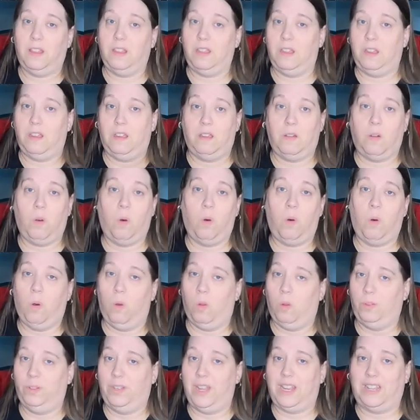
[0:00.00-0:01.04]
the
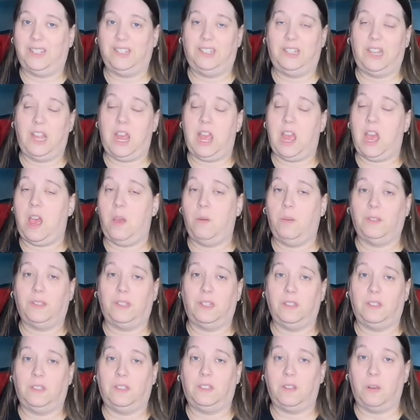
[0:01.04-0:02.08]
whole next day I was
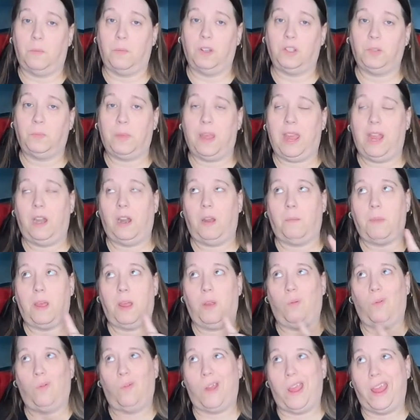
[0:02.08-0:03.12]
in so much pain on
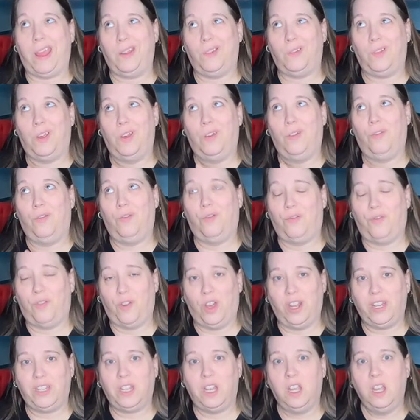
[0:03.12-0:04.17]
my right
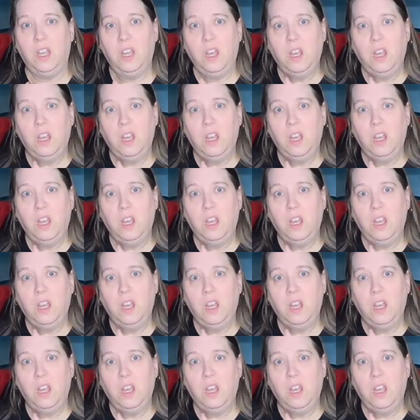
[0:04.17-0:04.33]
foot.